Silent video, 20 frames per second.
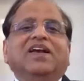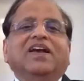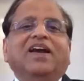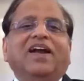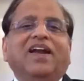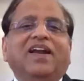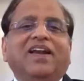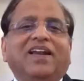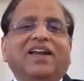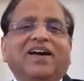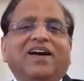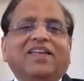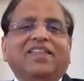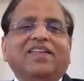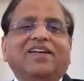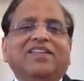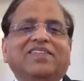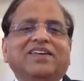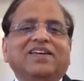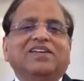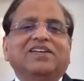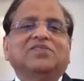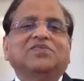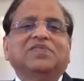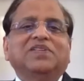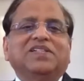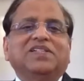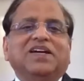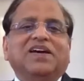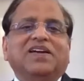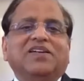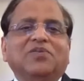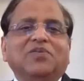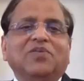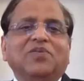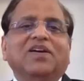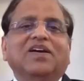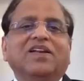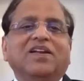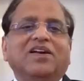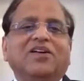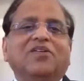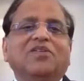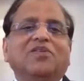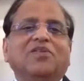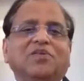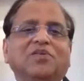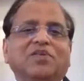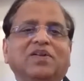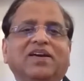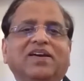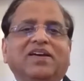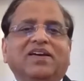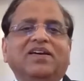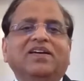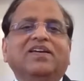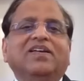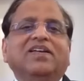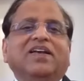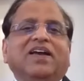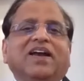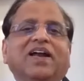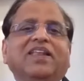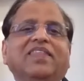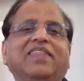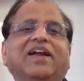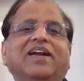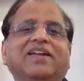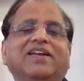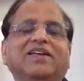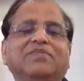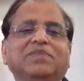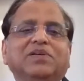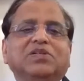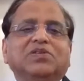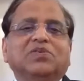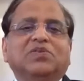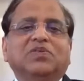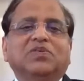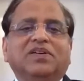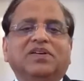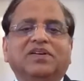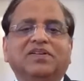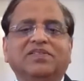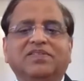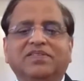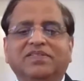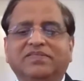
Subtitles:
and other things which are going around today, and that can be sorted out.